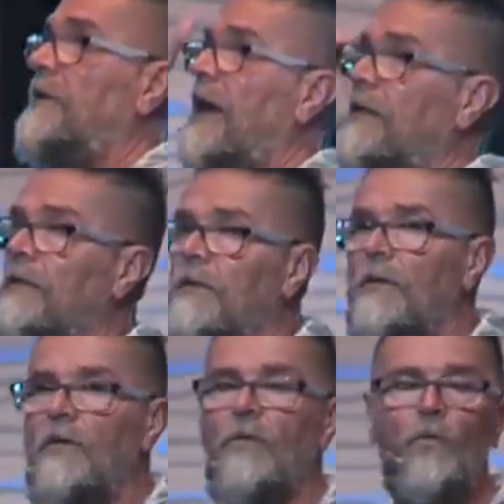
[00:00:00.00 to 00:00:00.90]
faith, faith
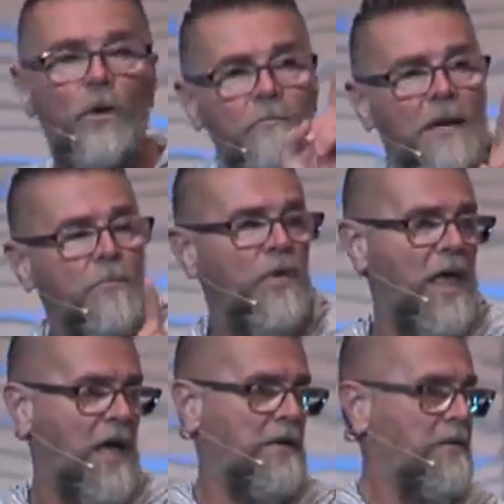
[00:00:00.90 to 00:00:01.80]
Remember
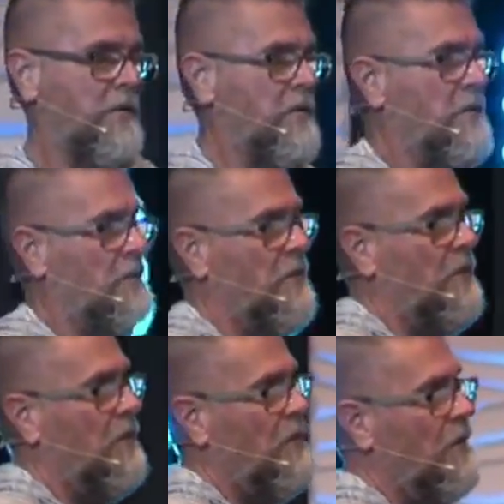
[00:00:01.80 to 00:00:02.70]
that.
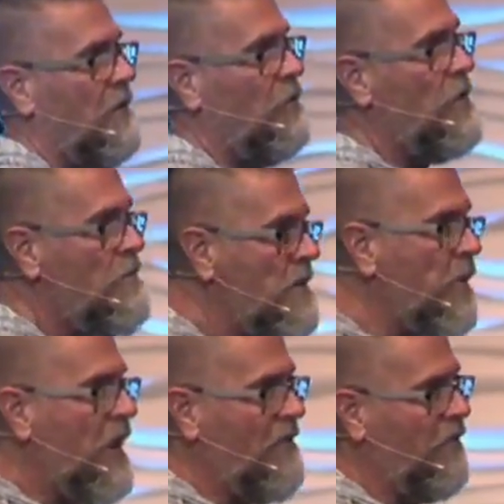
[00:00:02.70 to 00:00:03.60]

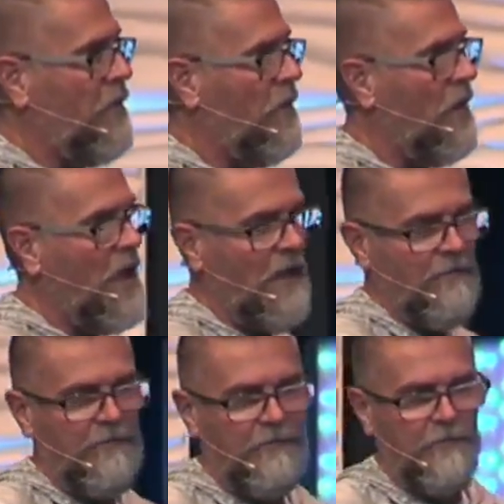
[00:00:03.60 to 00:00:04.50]
Remember that for your
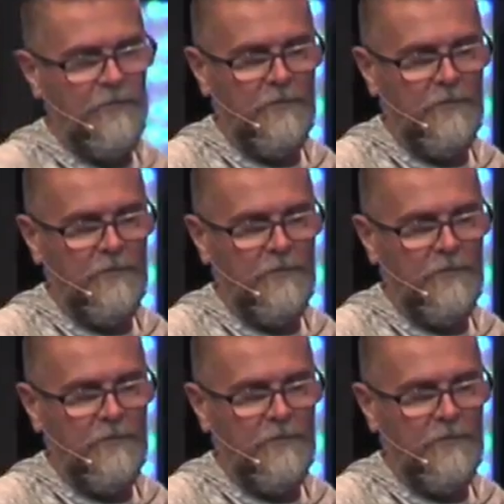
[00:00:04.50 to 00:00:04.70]
life.